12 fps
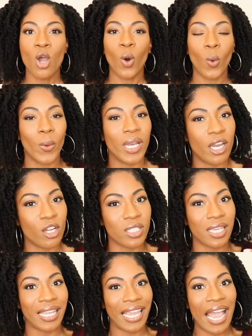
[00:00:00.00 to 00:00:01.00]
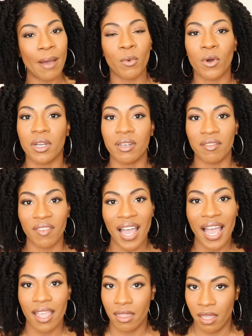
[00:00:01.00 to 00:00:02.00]
or when there's a gap or a
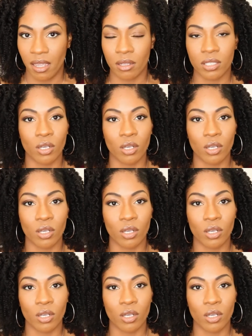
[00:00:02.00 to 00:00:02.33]
divide there.